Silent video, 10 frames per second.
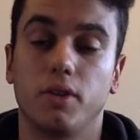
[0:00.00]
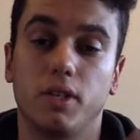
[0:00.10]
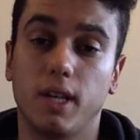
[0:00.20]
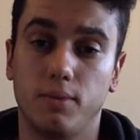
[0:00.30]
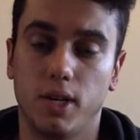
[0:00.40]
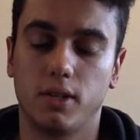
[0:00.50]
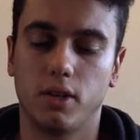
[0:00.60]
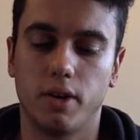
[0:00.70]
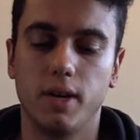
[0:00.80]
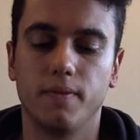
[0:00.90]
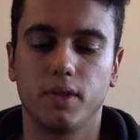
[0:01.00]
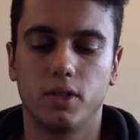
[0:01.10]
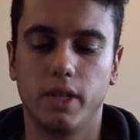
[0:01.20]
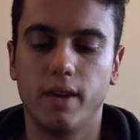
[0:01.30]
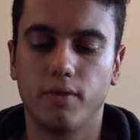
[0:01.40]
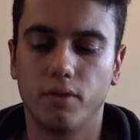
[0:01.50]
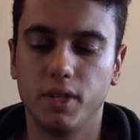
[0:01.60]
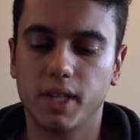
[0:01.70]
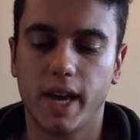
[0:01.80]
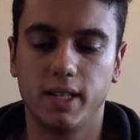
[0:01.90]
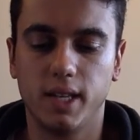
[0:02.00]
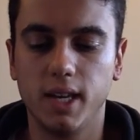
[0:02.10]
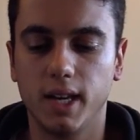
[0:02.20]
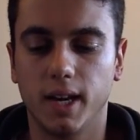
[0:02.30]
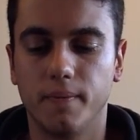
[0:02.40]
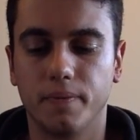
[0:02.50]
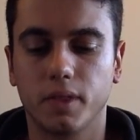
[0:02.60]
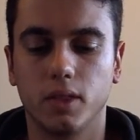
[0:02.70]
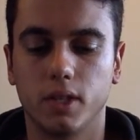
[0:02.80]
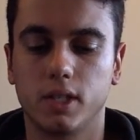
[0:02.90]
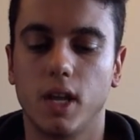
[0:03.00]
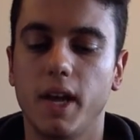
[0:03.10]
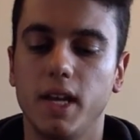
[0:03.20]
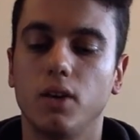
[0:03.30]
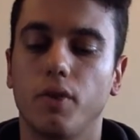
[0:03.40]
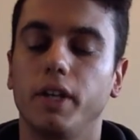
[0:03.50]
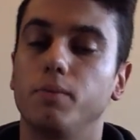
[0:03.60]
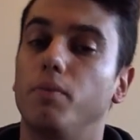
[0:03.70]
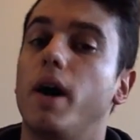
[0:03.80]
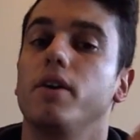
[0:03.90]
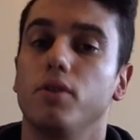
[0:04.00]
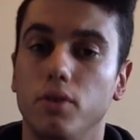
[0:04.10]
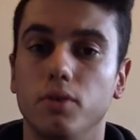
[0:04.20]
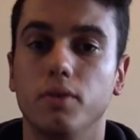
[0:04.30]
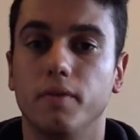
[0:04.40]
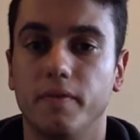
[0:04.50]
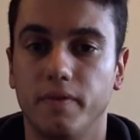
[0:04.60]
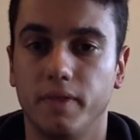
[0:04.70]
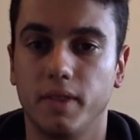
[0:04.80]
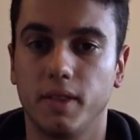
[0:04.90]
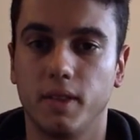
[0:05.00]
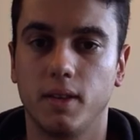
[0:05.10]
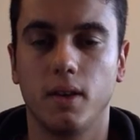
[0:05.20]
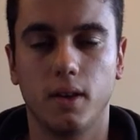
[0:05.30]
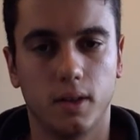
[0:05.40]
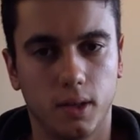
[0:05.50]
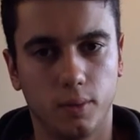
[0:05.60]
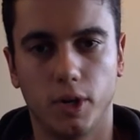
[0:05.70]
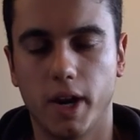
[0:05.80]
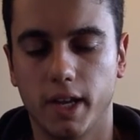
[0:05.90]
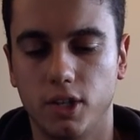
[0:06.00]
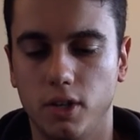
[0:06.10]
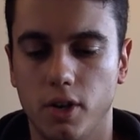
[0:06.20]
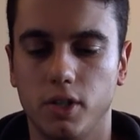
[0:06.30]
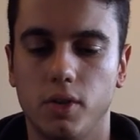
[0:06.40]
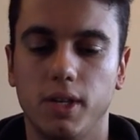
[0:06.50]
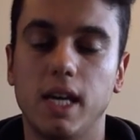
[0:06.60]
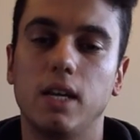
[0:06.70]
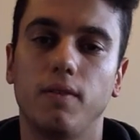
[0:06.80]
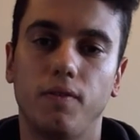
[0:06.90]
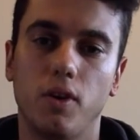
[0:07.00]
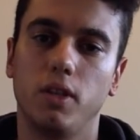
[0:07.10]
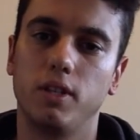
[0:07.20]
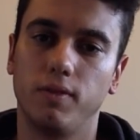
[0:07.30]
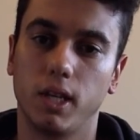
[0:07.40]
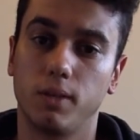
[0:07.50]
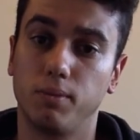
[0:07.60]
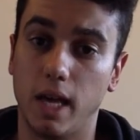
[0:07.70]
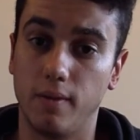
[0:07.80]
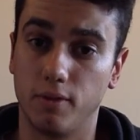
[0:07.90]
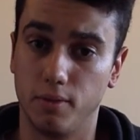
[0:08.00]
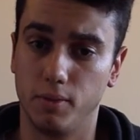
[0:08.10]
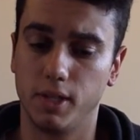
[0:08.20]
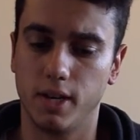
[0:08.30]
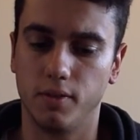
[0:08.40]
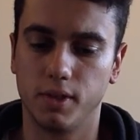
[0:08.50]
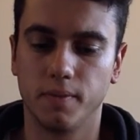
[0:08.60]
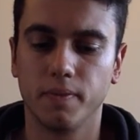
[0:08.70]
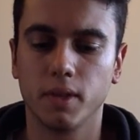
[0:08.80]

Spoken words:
subject, sorry. So therefore, in this case here, the slight increase by who? We don't actually know. So again, it further deflects blame from themselves.